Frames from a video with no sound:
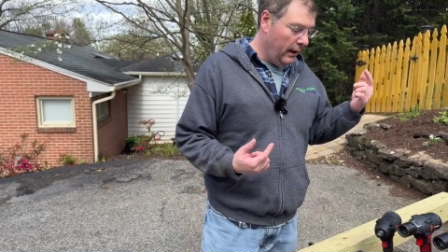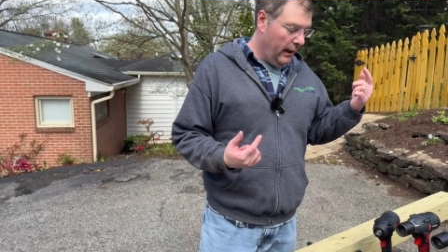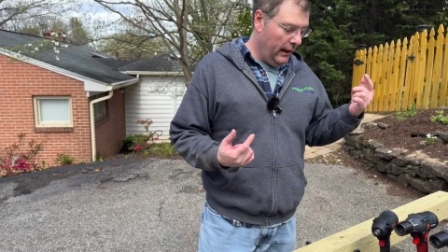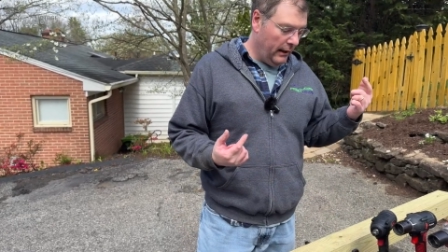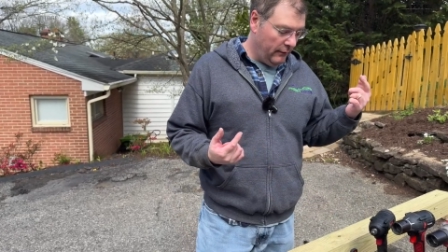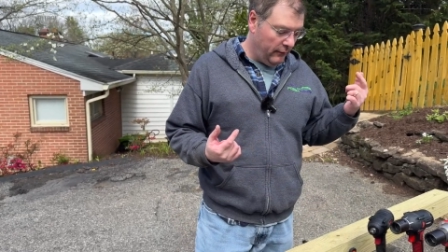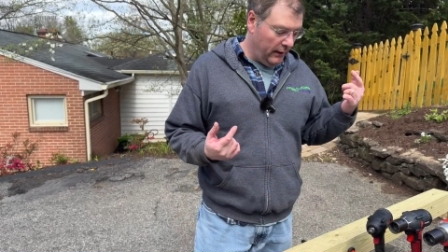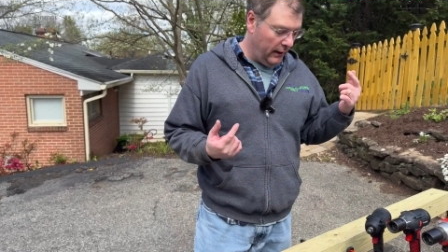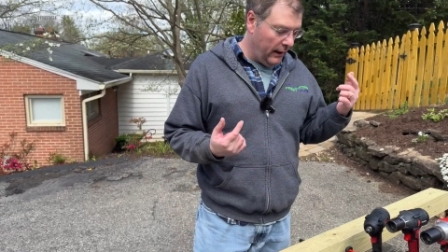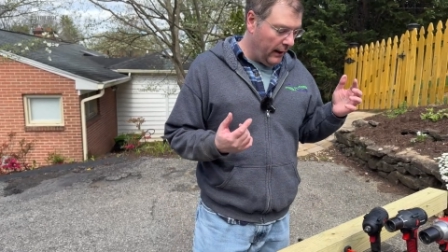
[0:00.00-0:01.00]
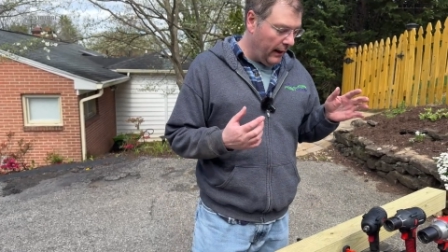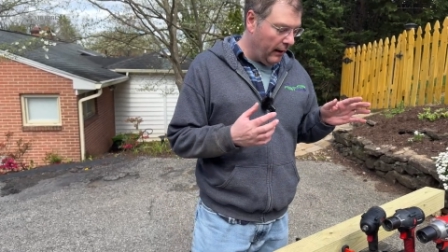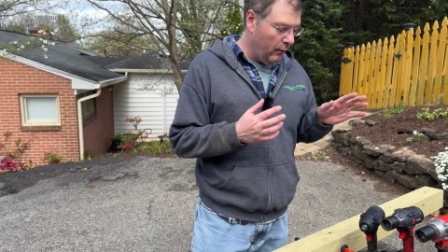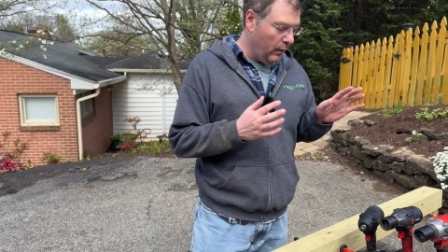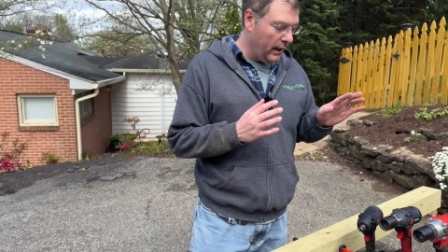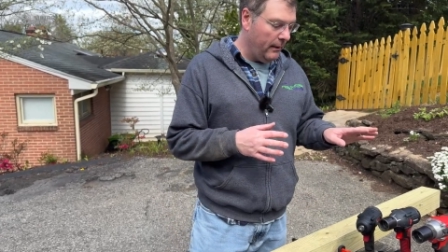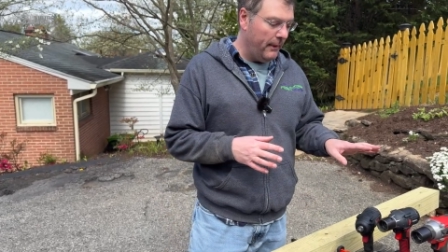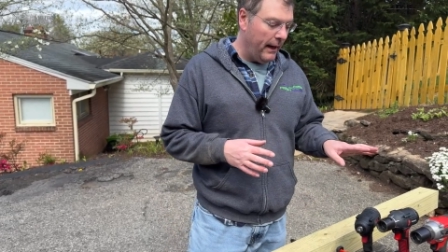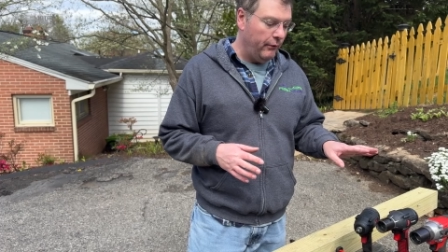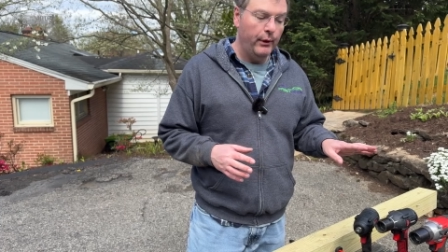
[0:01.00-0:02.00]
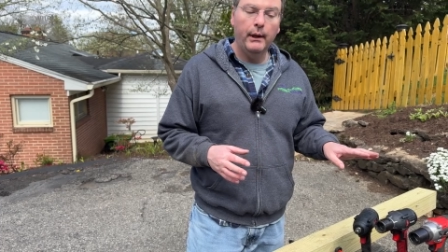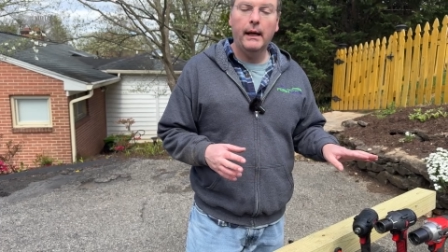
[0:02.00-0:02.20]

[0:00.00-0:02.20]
and see what kind of battery I